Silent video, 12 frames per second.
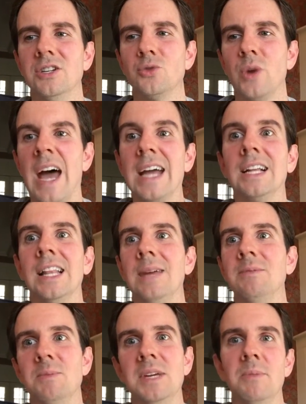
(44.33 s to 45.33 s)
what I
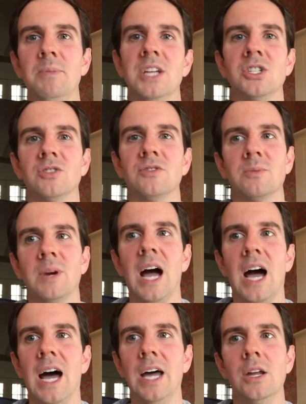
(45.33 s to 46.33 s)
claim to be a picture from
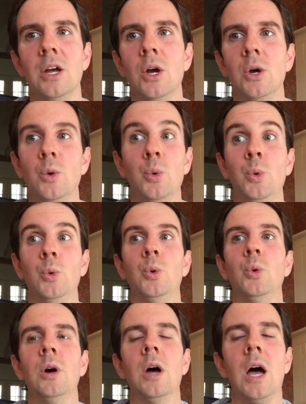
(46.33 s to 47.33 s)
God.
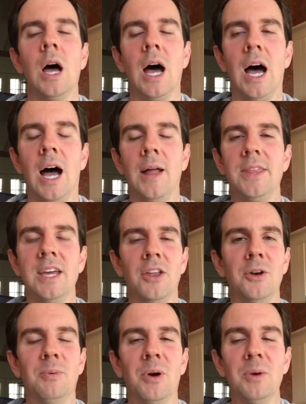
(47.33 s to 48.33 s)
Ooh. The
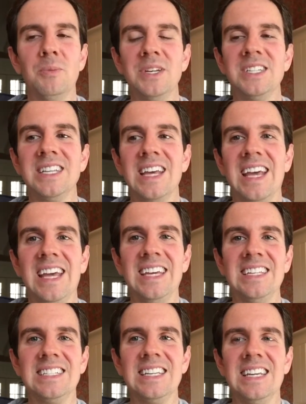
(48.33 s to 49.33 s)
other purpose
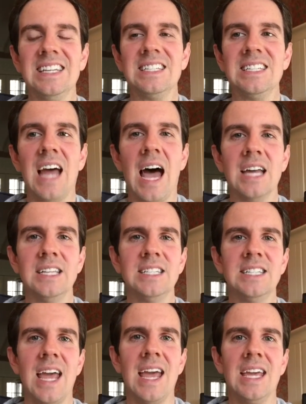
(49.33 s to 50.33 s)
is not to
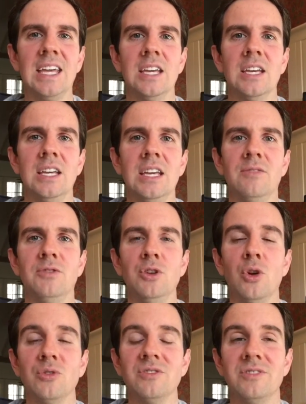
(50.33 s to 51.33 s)
say, if you
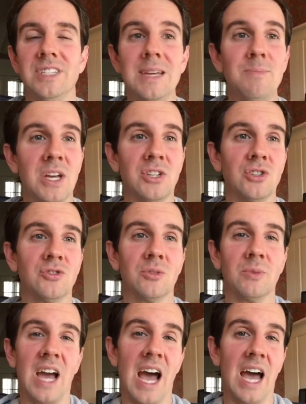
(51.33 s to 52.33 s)
don't see pictures
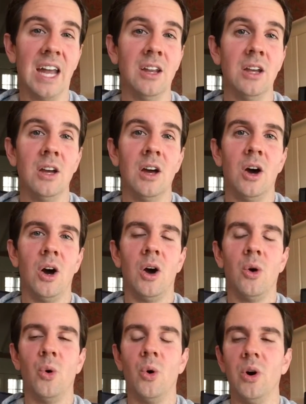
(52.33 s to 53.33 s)
from God,
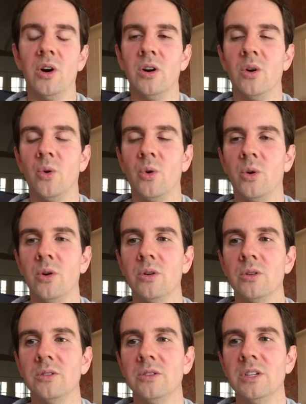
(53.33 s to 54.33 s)

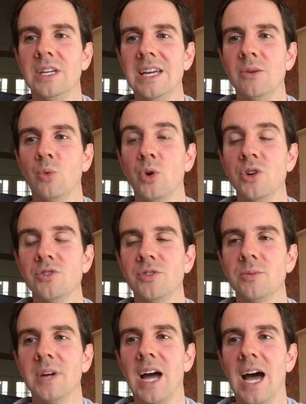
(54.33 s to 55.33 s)
or get words
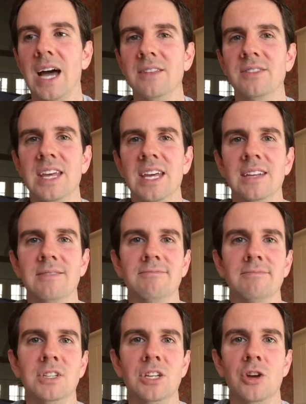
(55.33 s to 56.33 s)
from God,
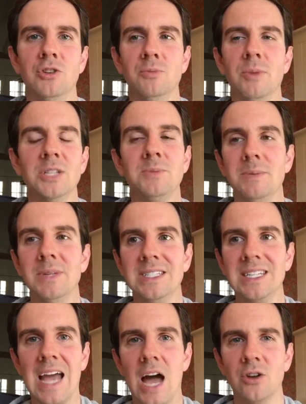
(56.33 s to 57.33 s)
then you must be
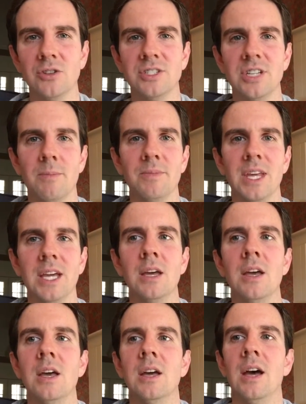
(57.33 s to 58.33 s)
missing out on something.
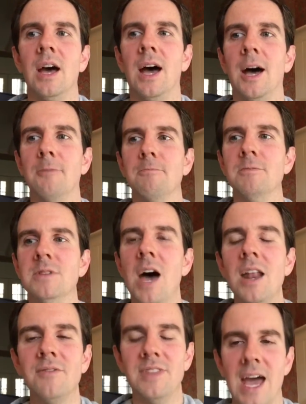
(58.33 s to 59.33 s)
None
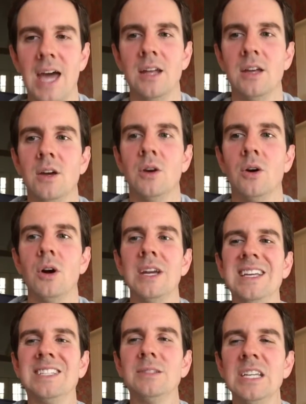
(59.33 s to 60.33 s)
of that.
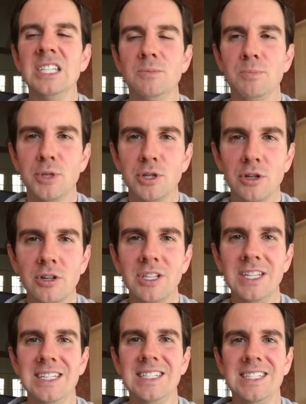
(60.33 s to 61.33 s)
It's
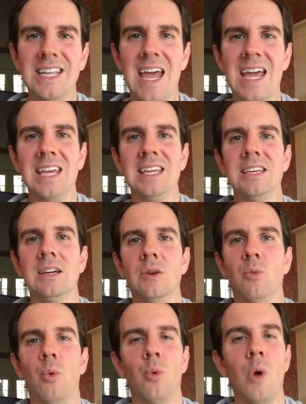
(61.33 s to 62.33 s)
purely to say
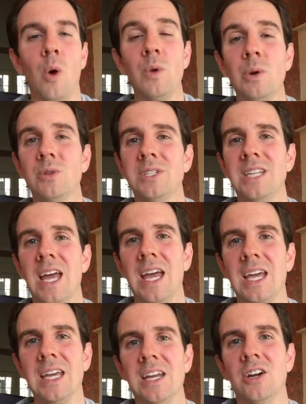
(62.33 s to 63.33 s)
what we were
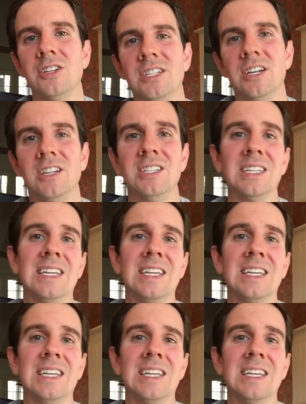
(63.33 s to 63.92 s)
saying in our series